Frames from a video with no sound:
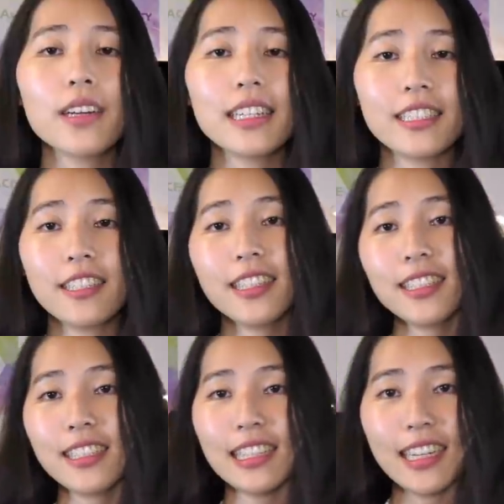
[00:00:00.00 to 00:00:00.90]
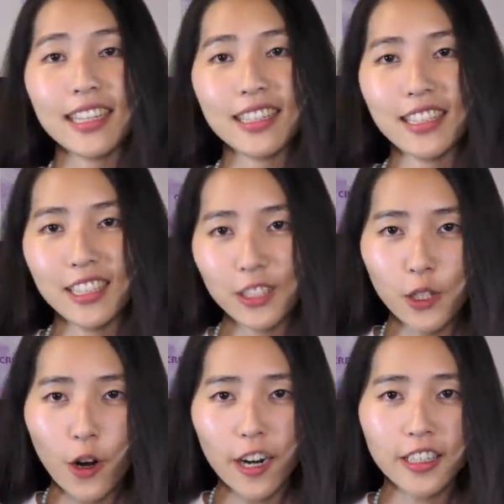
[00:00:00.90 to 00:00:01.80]
As you can see in this
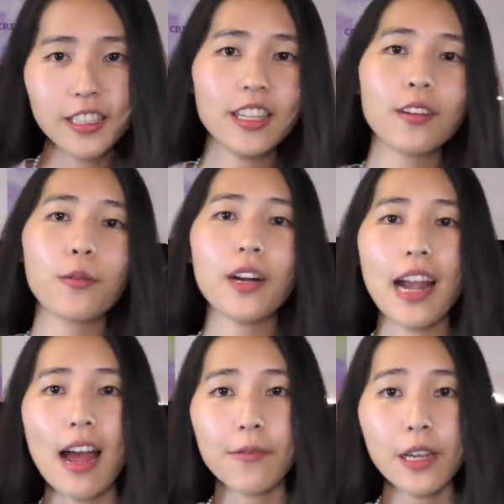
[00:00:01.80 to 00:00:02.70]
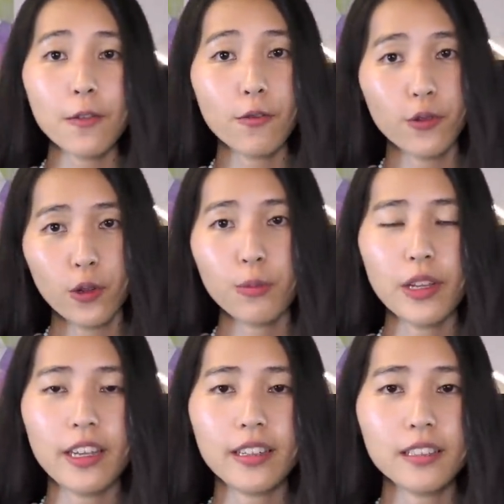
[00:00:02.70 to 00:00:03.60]
chart, we're having full
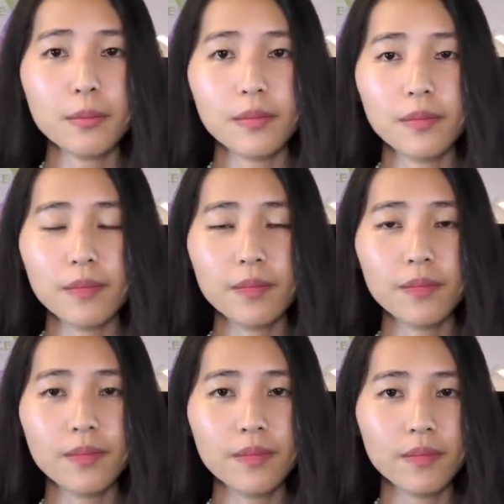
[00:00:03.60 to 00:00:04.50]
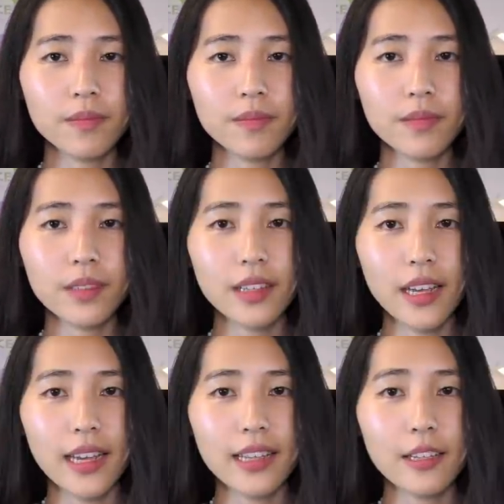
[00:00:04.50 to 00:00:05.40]
moon.
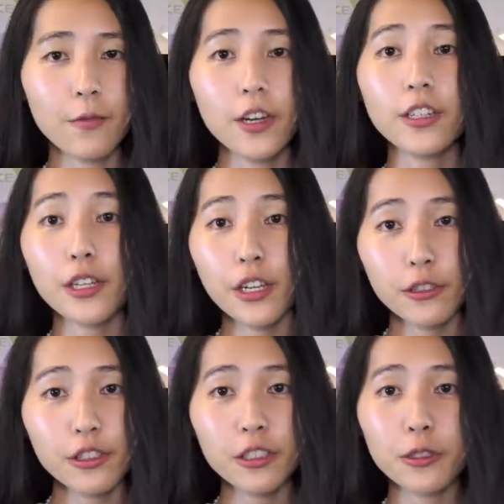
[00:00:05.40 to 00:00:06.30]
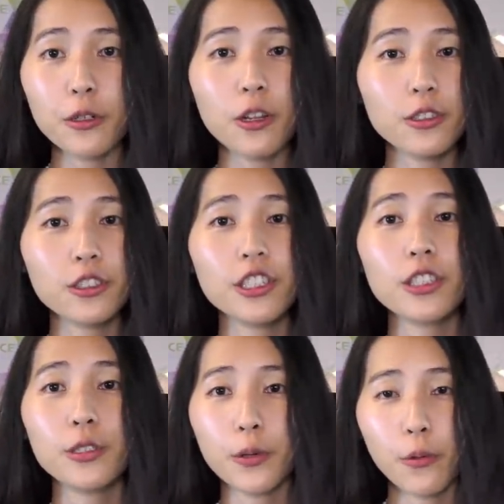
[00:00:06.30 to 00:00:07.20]
And if you're new to
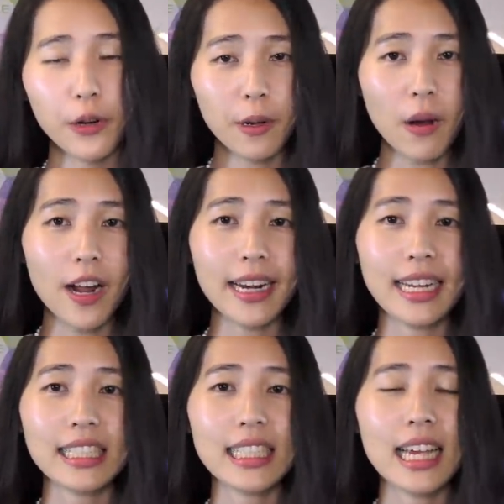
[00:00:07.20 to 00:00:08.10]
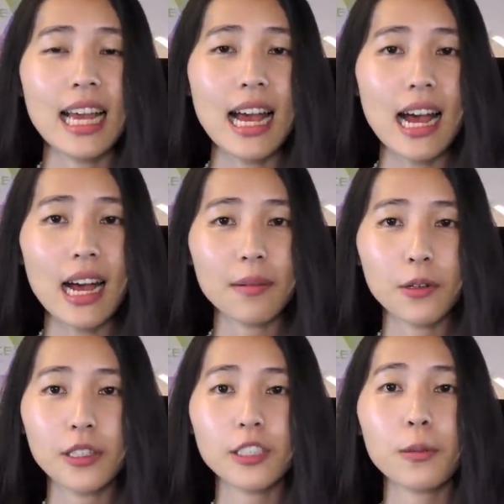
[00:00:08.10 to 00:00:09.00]
astrology, don't worry about it. I'm
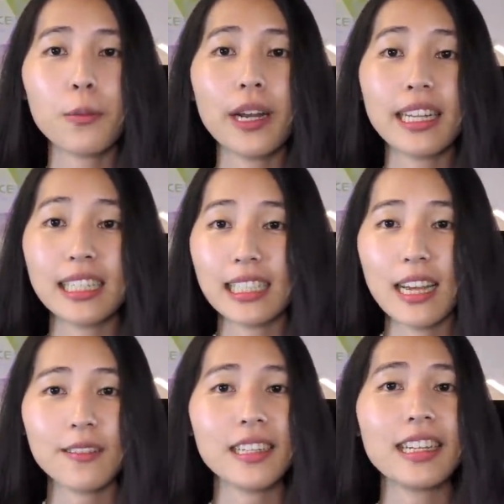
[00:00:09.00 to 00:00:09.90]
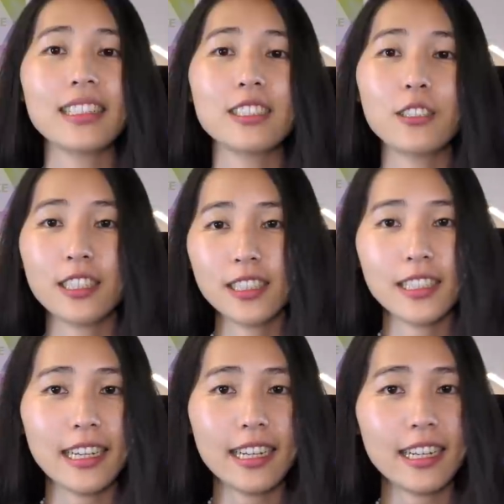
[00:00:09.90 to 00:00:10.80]
going to break it down and
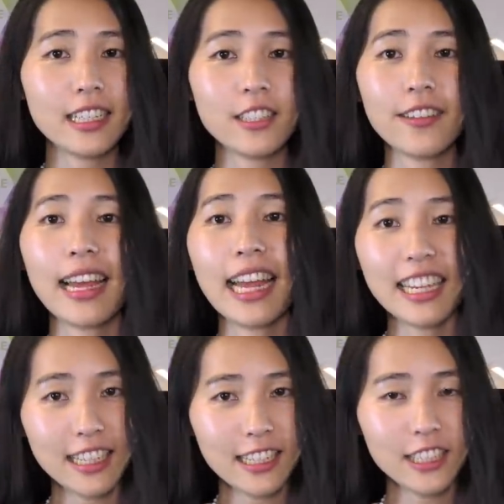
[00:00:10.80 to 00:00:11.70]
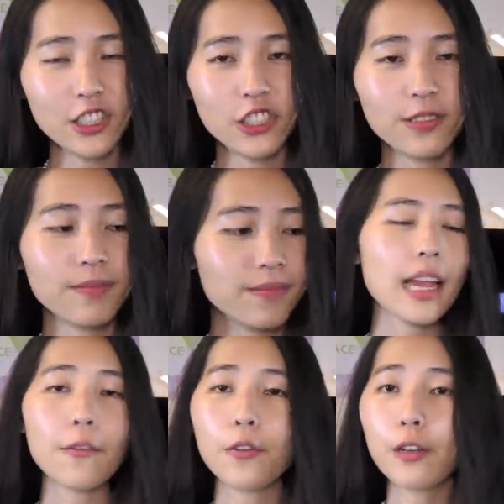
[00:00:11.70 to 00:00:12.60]
translate it into English.
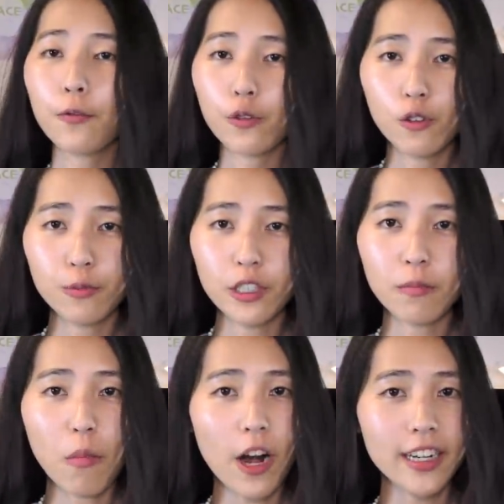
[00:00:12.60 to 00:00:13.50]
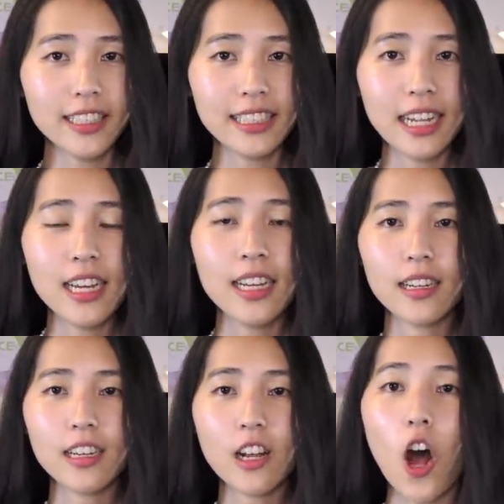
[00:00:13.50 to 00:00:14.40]
Every full moon marks
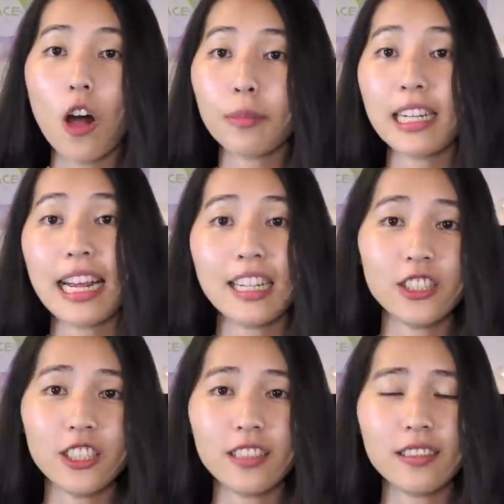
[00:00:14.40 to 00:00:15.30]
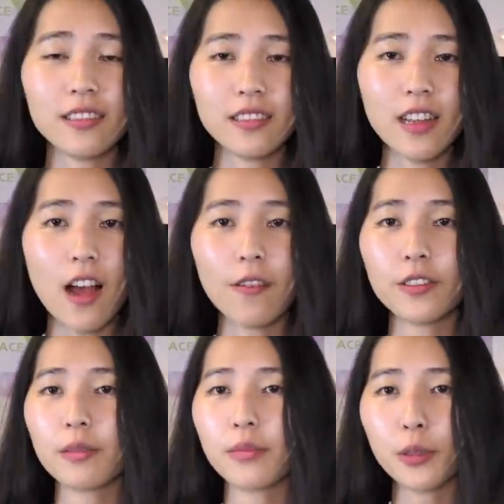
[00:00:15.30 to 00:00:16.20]
a culmination of
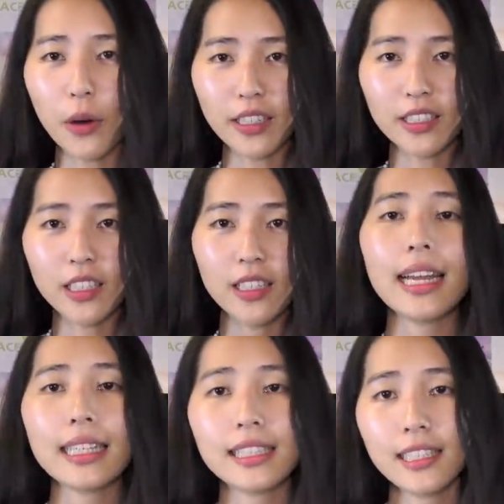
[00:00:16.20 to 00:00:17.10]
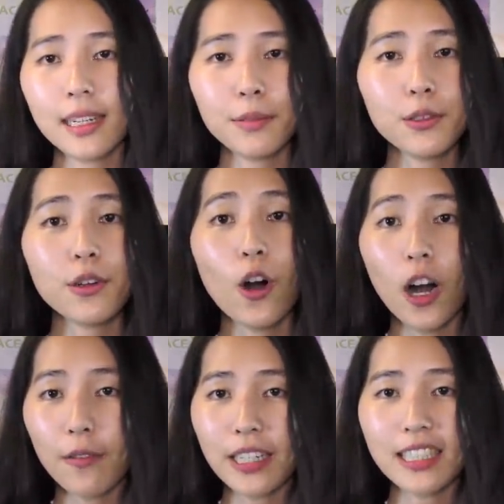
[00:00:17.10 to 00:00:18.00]
some sort. It's time to
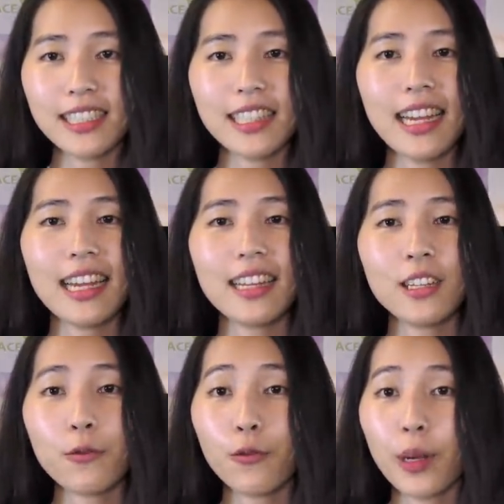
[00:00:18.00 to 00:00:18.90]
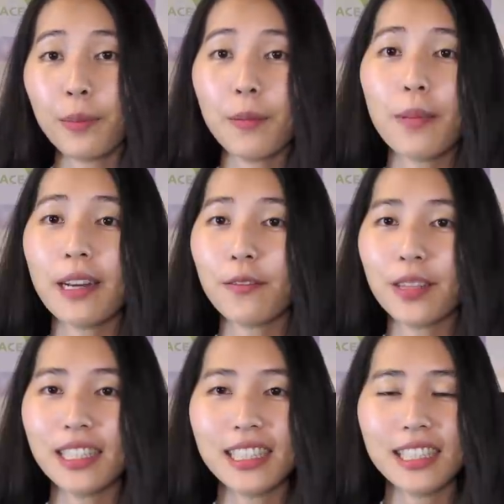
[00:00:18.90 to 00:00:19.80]
harvest and reap the
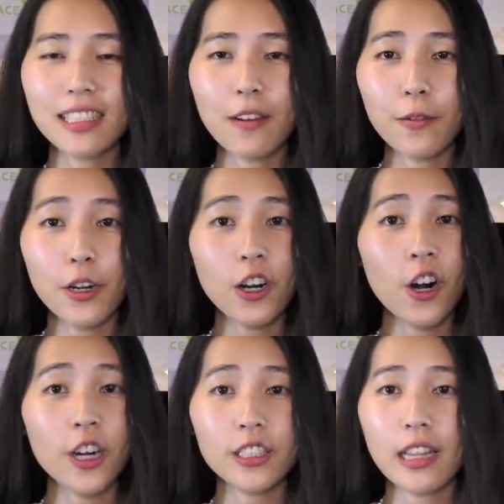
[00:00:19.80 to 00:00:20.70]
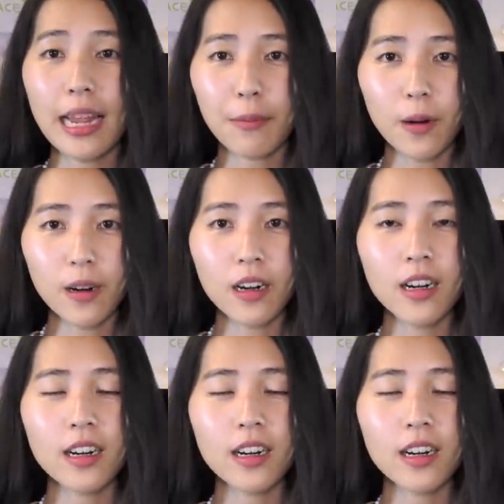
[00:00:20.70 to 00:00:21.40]
benefits of your hard labor.